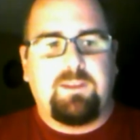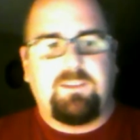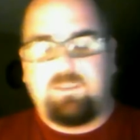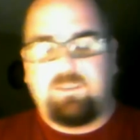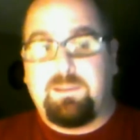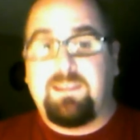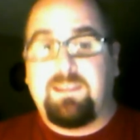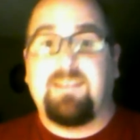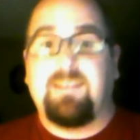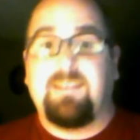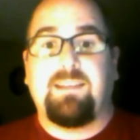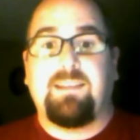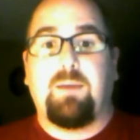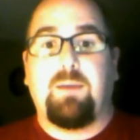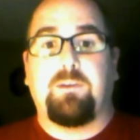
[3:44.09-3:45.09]
So it's about six
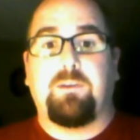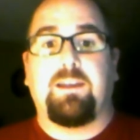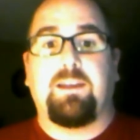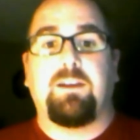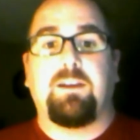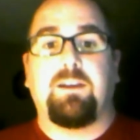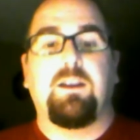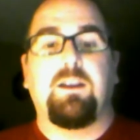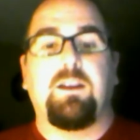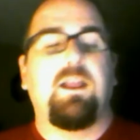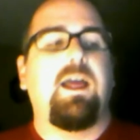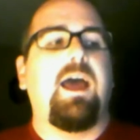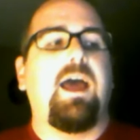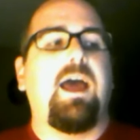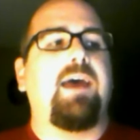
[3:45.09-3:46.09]
hours later,
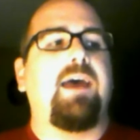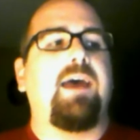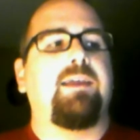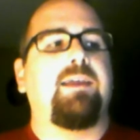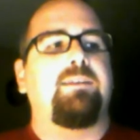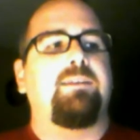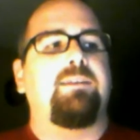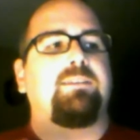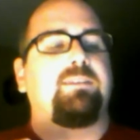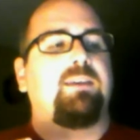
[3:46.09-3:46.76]
and